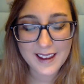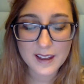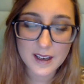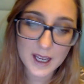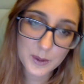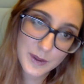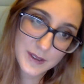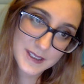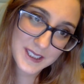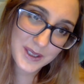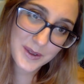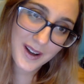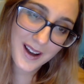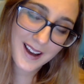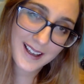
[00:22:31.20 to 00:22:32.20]
I will see you
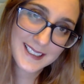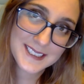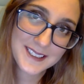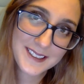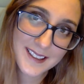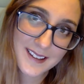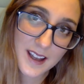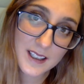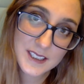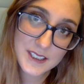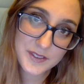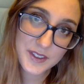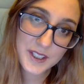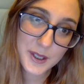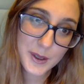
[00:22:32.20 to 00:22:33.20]
guys in the next
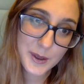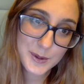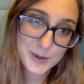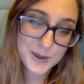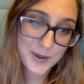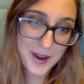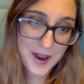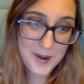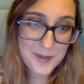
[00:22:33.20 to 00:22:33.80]
videos, okay?